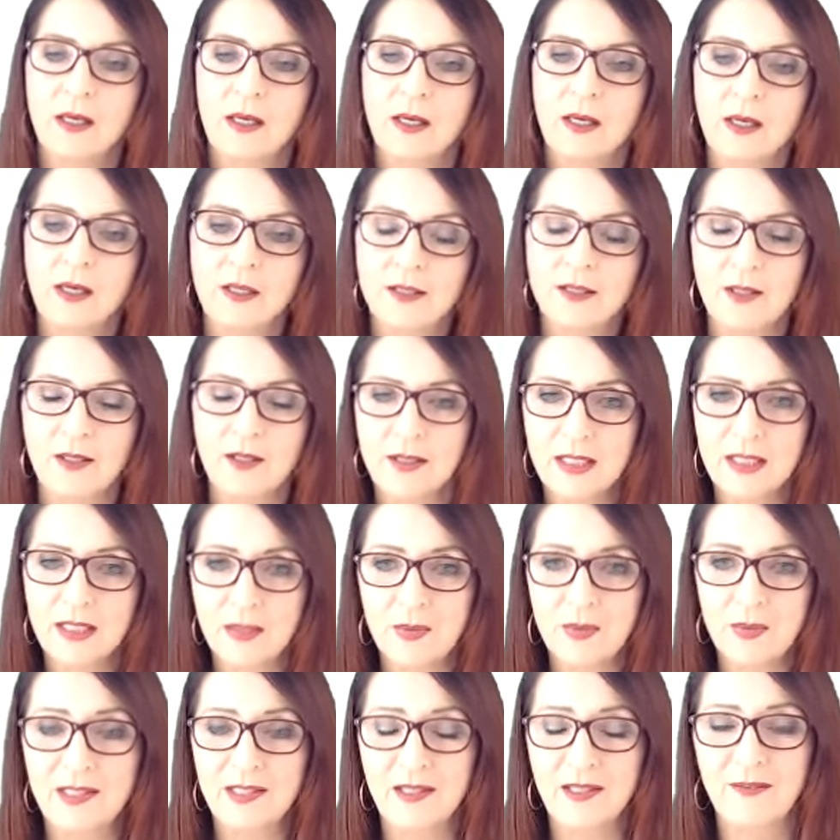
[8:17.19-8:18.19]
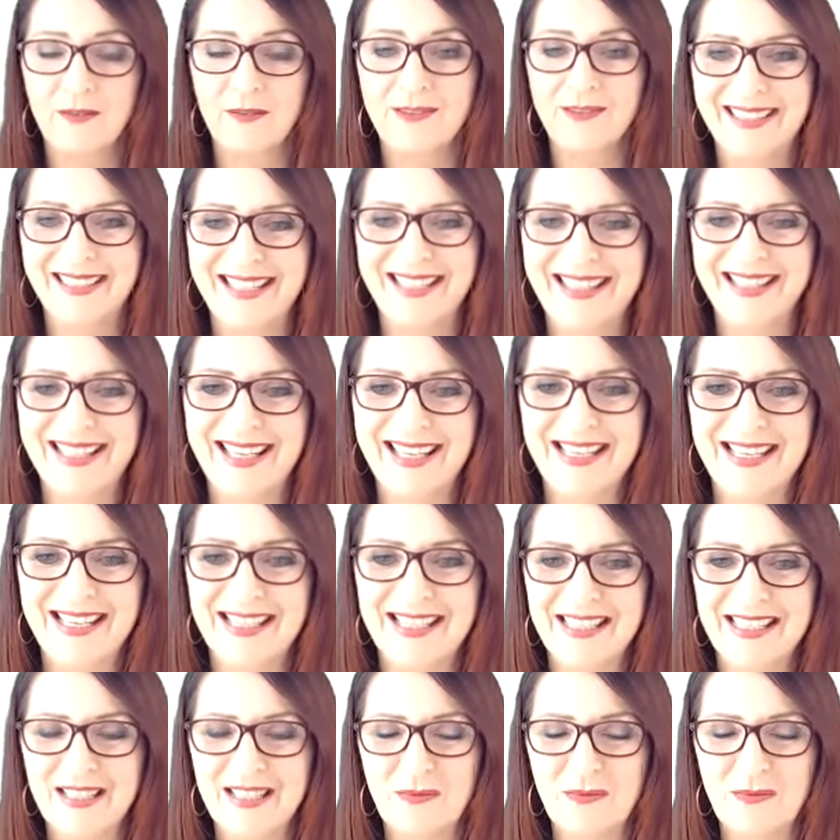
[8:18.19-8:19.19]
So this was definitely the
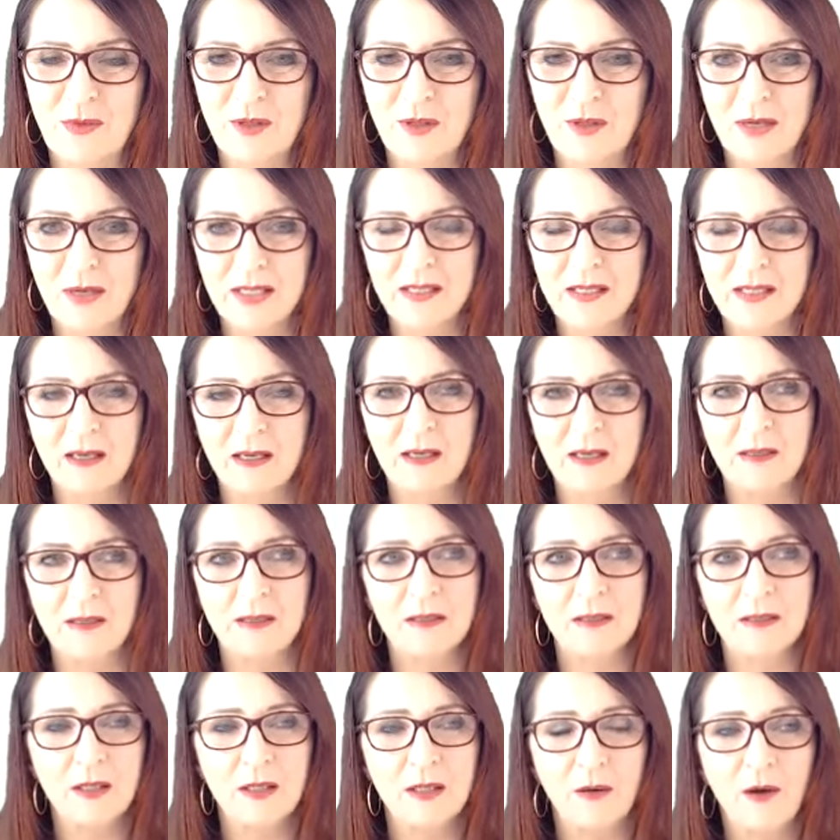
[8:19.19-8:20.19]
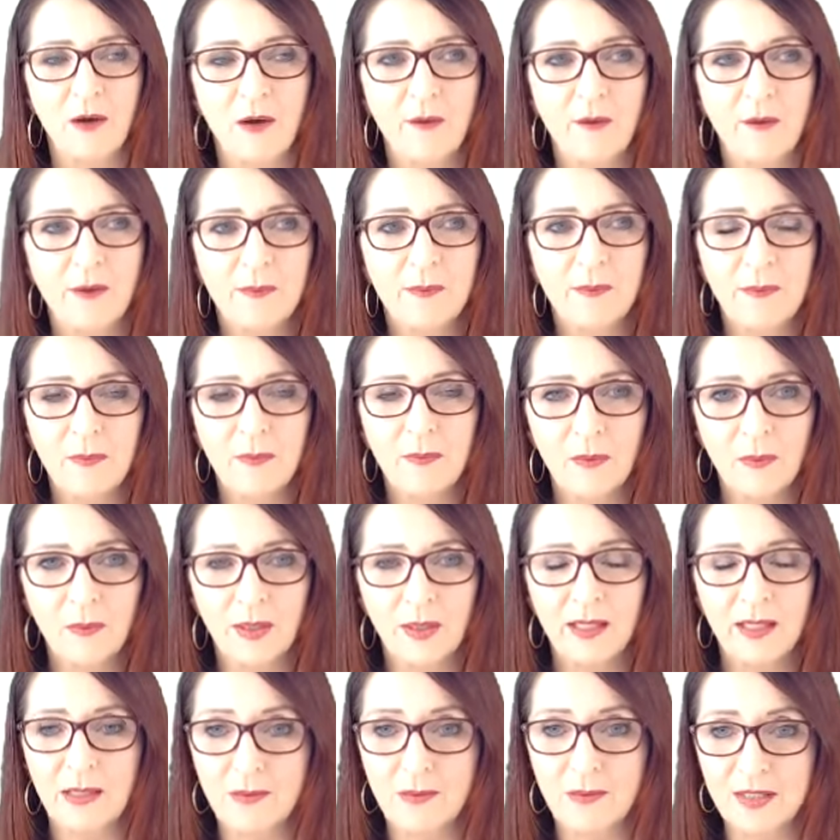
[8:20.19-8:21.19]
case with my son. So I remember when
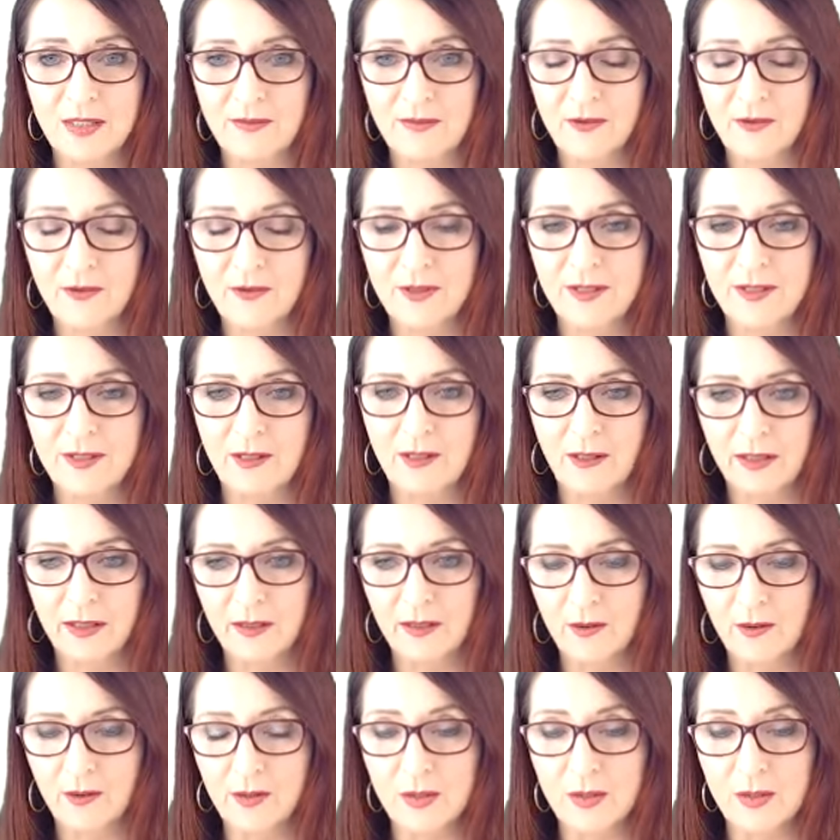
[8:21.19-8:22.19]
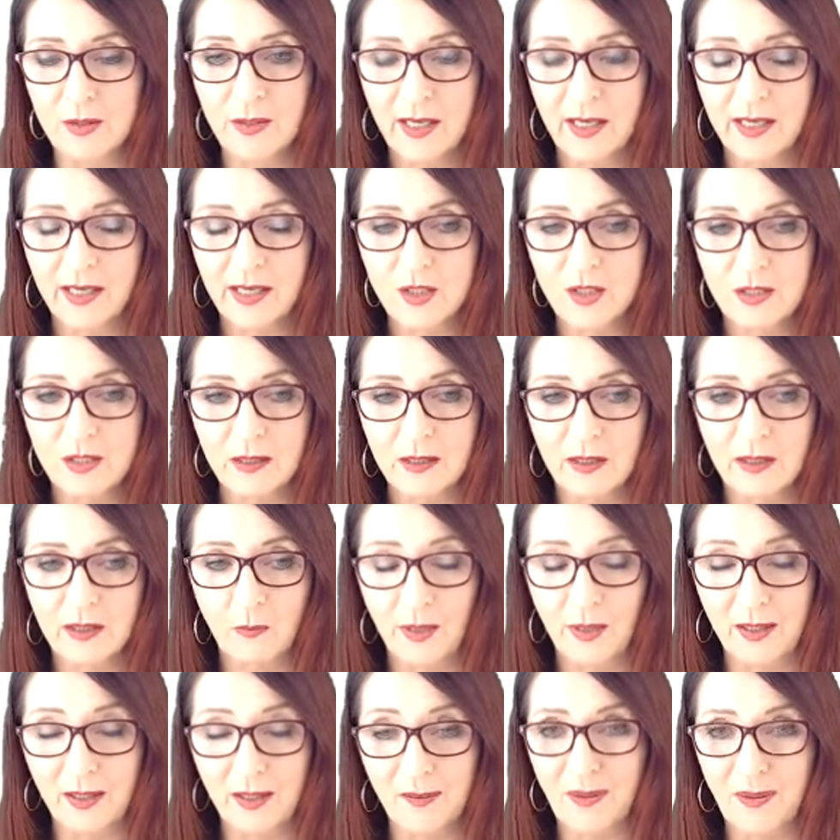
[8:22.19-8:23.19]
he was first diagnosed, we actually went
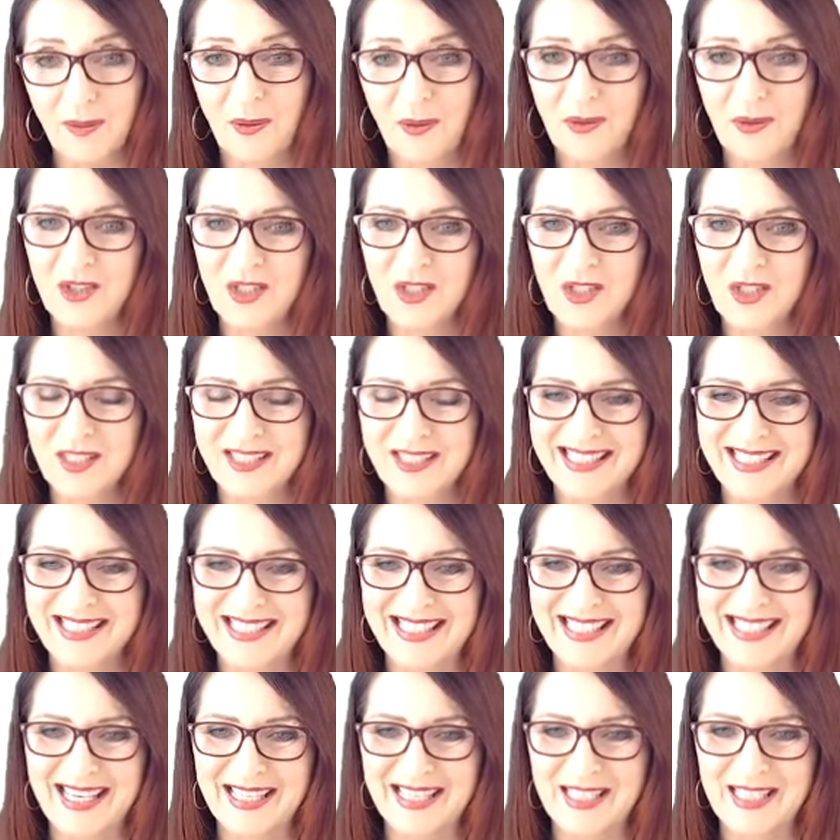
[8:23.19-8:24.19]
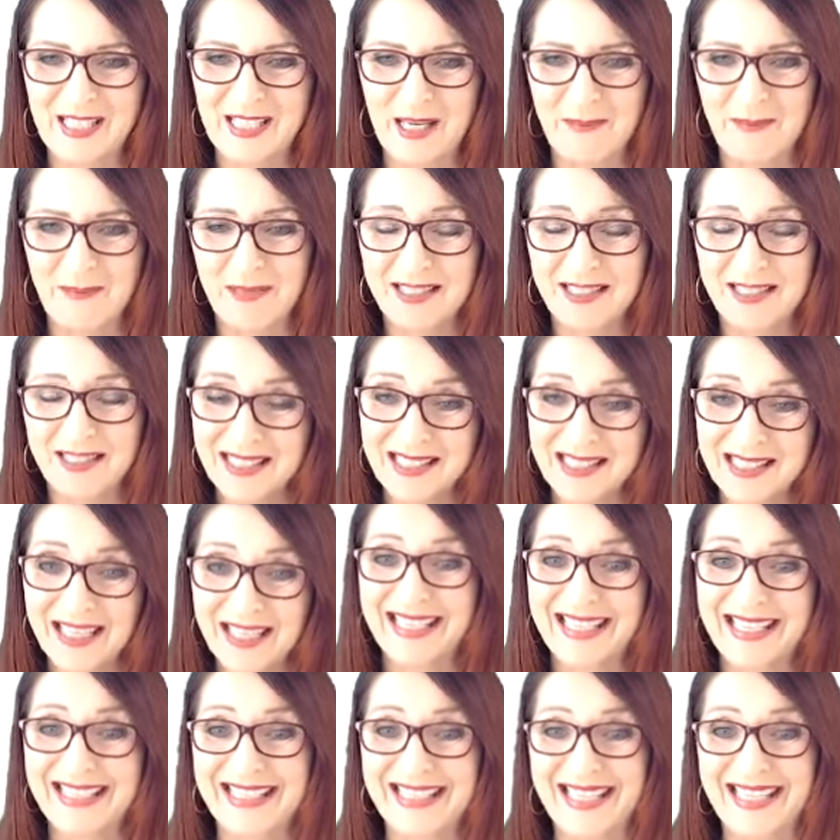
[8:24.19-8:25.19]
and purchased a DSM,
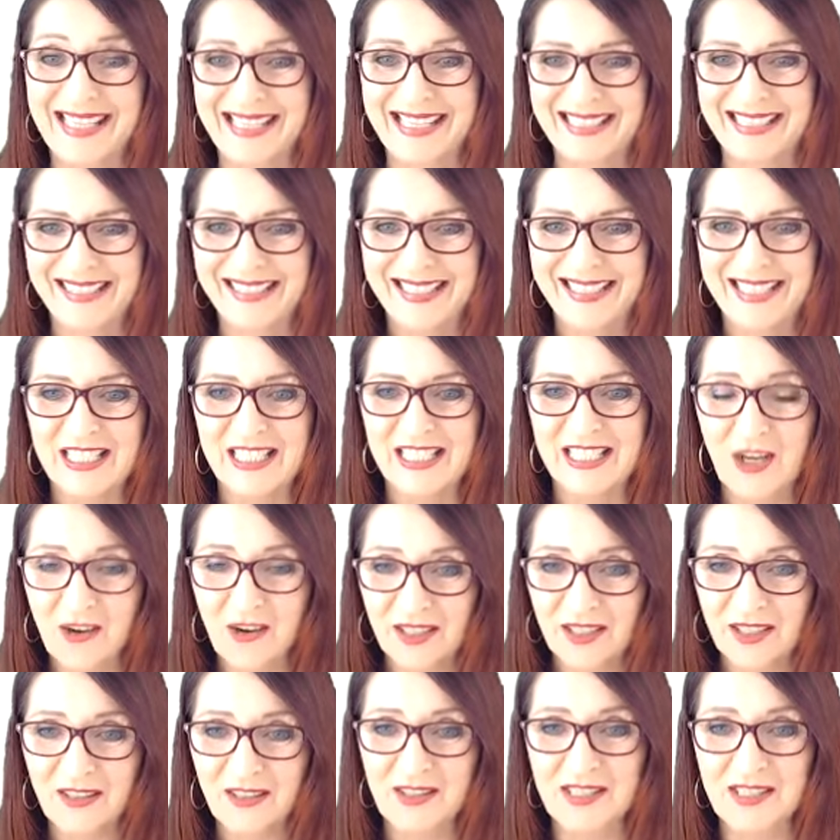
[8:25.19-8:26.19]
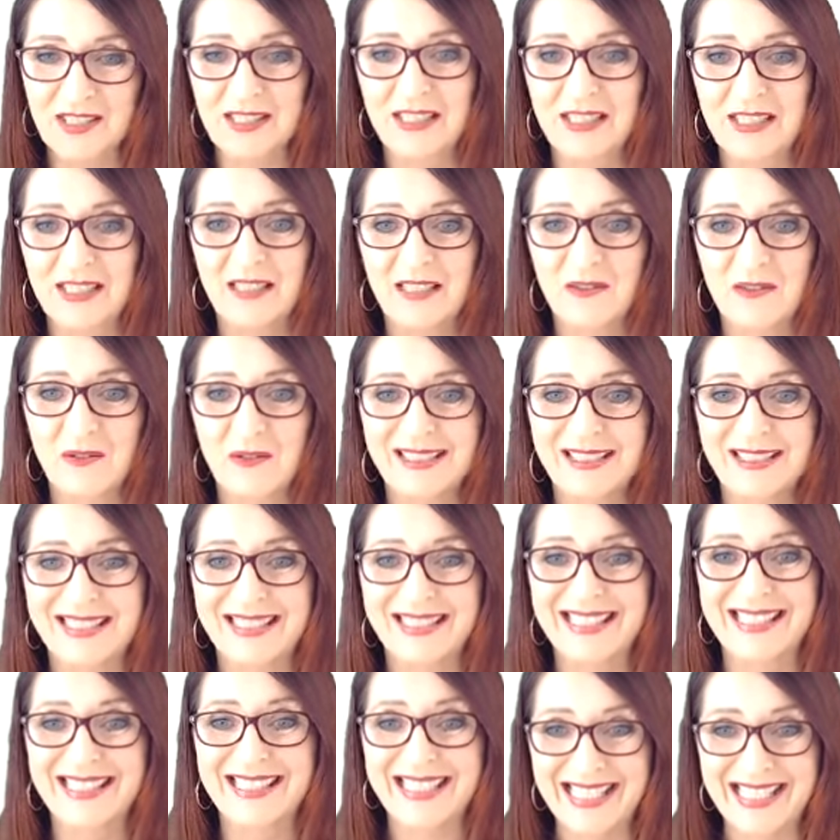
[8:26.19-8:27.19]
a diagnostical
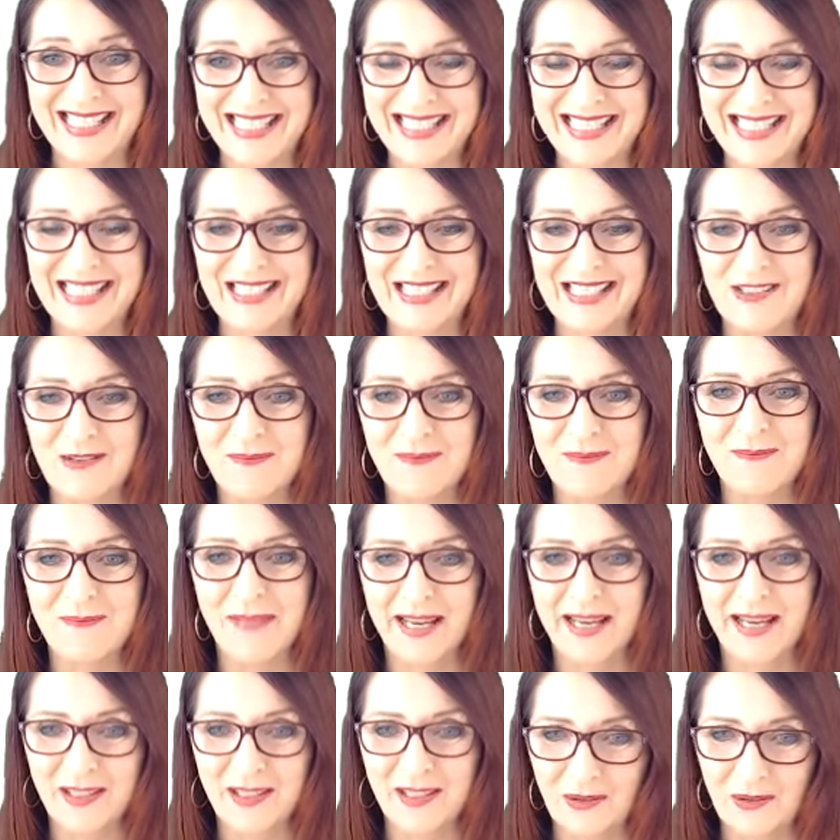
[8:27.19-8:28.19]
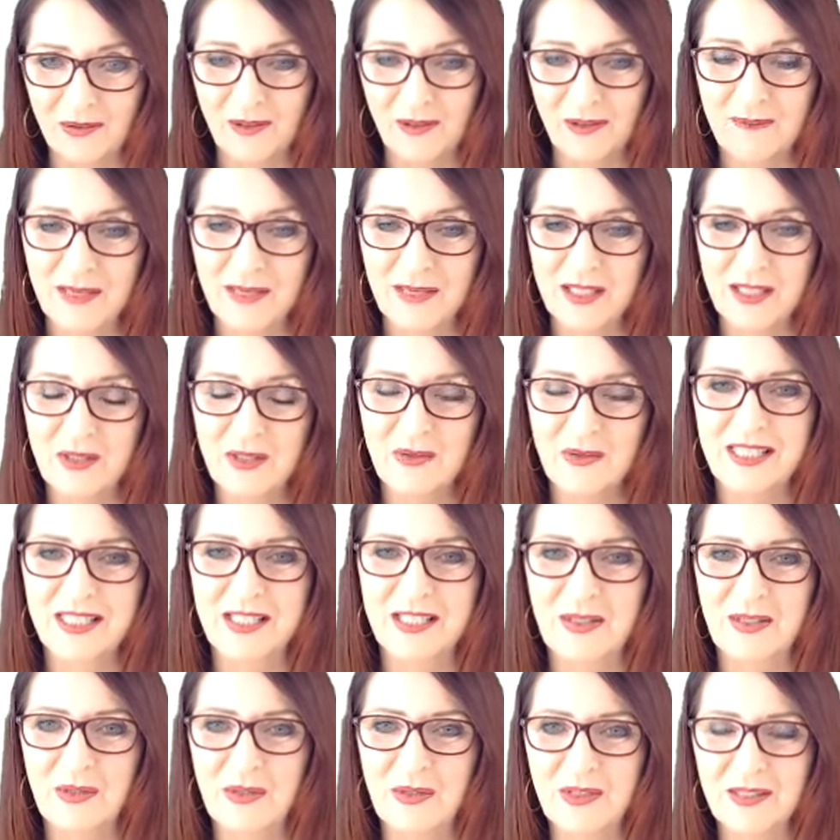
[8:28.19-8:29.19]
statistical manual of mental
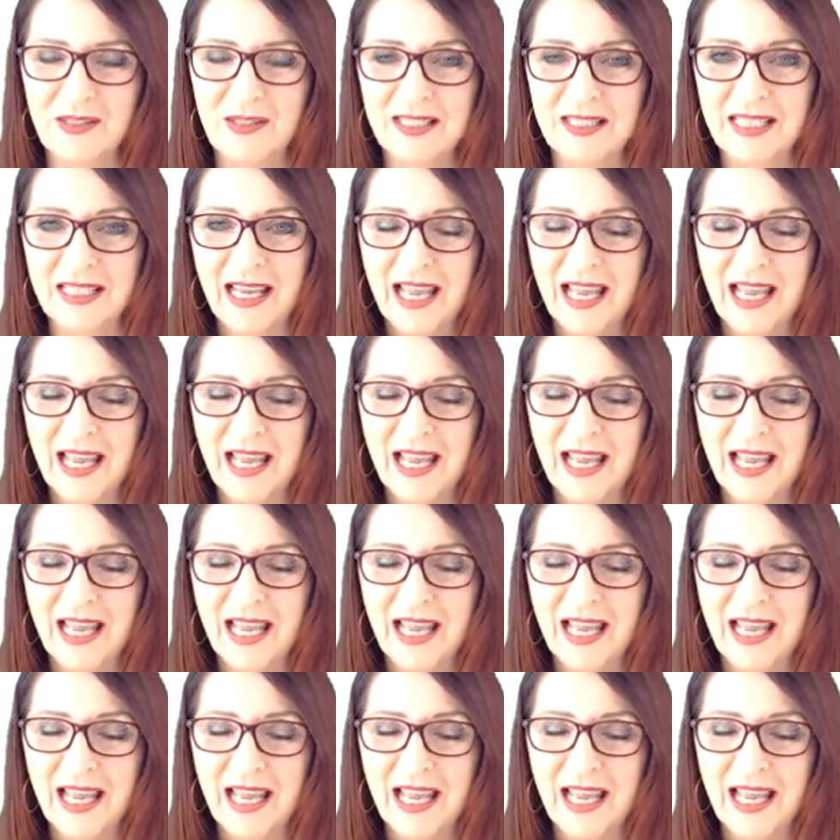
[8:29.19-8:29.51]
disorders.